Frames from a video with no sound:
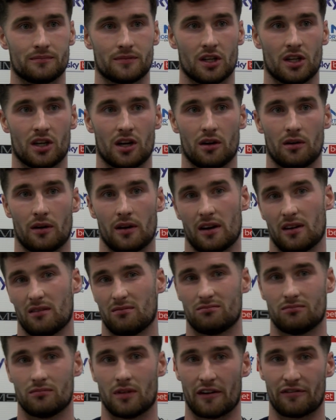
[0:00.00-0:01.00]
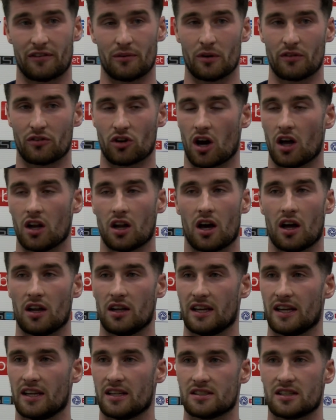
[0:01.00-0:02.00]
You know, I think we've got a lot of
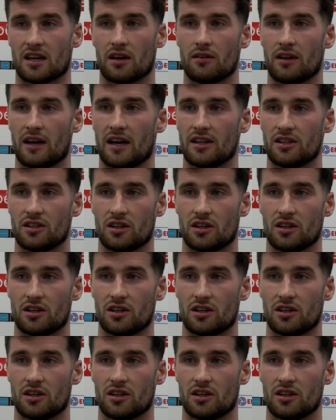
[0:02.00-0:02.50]
leaders out there.